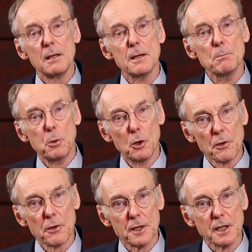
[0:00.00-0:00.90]
The
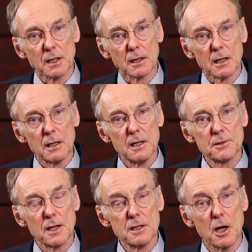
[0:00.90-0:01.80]
important thing
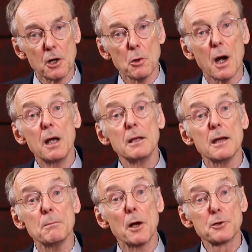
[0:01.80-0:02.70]
is they know
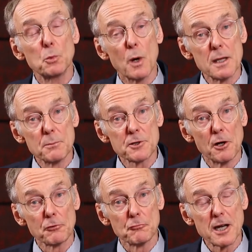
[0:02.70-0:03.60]
they must weigh
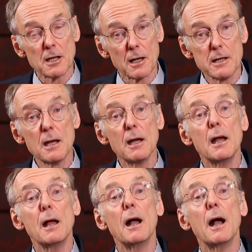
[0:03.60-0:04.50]
themselves regularly
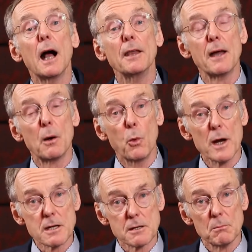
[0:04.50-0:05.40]
and that
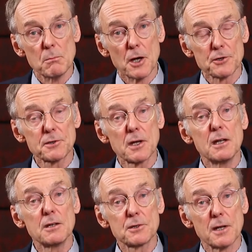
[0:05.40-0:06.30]
weight must
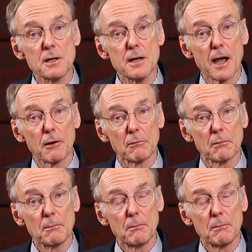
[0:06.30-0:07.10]
stay down.